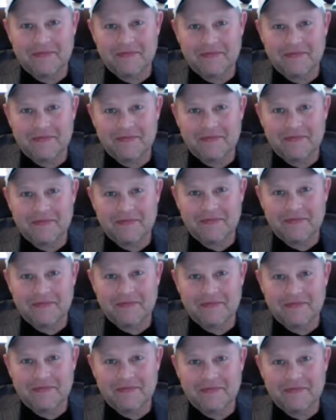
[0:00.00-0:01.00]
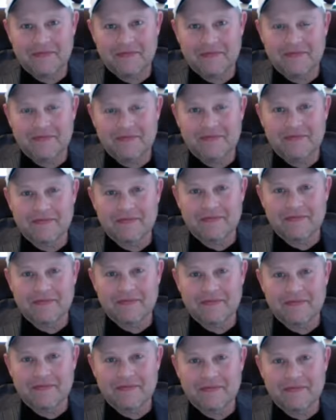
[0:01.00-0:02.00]

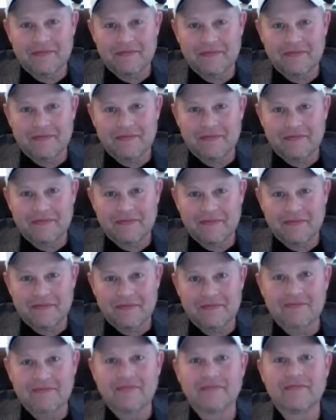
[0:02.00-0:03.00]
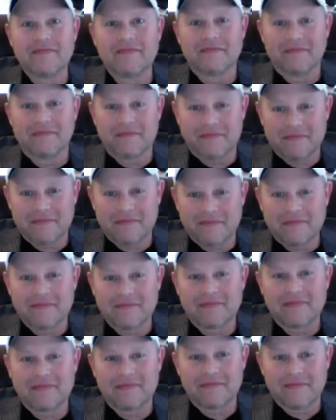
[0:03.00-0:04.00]

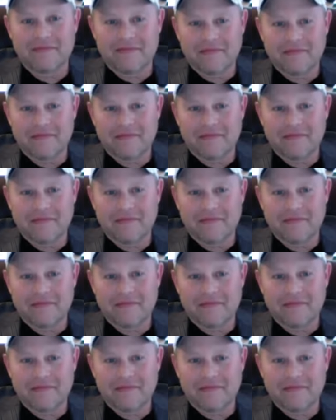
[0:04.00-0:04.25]
This person isn't speaking.